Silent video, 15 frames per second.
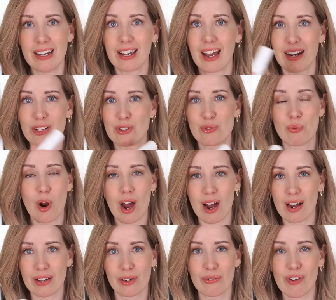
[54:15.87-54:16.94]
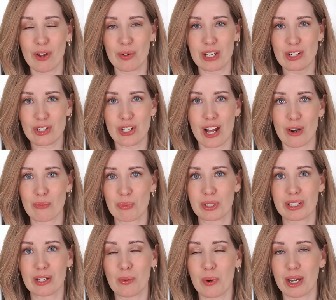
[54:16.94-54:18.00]
kind of draw your foundation on
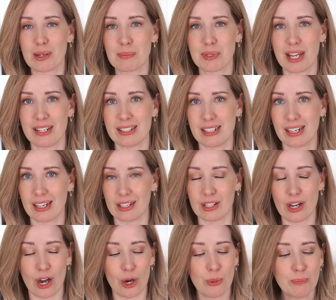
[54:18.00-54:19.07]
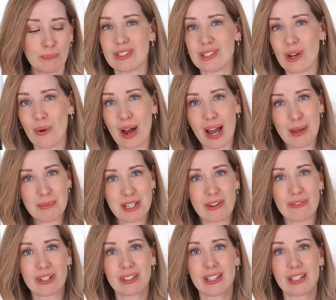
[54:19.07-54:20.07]
really quick, blend it, and go. So I'm definitely